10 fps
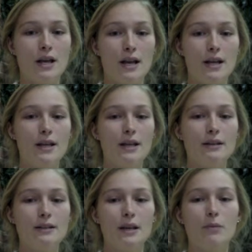and hitting
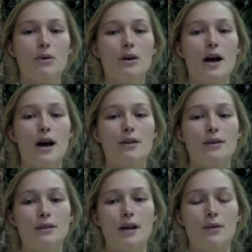the table on either
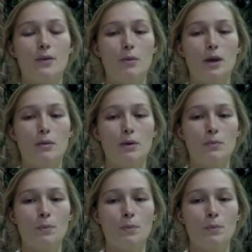side of the baby.